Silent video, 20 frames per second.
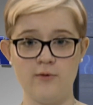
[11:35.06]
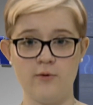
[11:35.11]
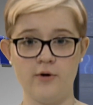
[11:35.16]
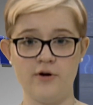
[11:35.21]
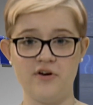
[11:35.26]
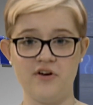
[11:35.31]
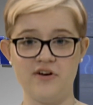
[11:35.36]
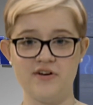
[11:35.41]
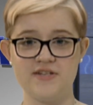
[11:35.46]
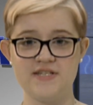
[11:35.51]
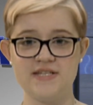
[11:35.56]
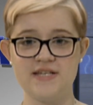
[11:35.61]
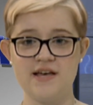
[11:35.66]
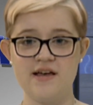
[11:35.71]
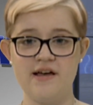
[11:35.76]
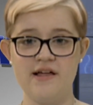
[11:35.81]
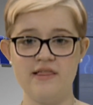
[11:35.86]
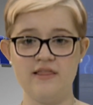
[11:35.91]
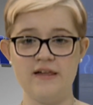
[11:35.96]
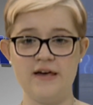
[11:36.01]
orders.
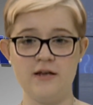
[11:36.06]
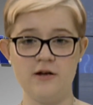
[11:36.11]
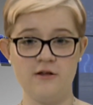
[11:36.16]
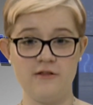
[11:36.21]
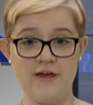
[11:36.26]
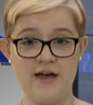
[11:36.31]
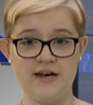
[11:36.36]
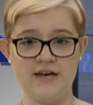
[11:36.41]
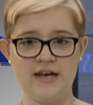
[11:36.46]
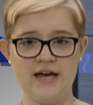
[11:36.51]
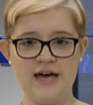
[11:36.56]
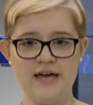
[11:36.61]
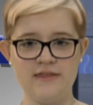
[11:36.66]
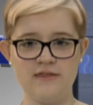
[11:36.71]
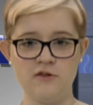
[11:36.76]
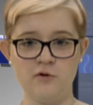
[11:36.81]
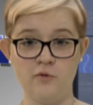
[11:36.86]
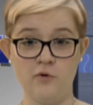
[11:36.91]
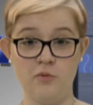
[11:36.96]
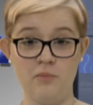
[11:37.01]
Later that night,
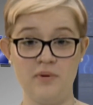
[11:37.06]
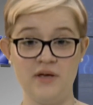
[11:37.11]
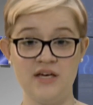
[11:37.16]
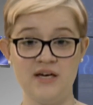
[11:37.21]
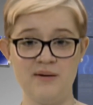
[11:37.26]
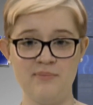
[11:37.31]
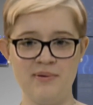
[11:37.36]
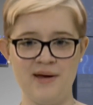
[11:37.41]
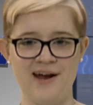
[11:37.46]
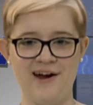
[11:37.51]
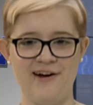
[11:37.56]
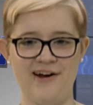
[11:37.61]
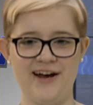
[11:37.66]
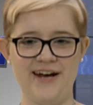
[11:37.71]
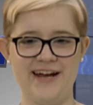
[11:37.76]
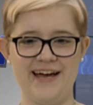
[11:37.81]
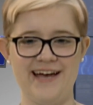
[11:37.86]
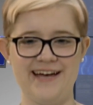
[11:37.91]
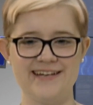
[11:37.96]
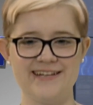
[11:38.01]
there will be a parent
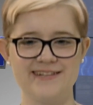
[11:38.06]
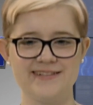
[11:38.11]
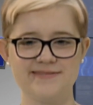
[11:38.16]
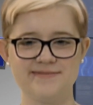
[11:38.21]
night.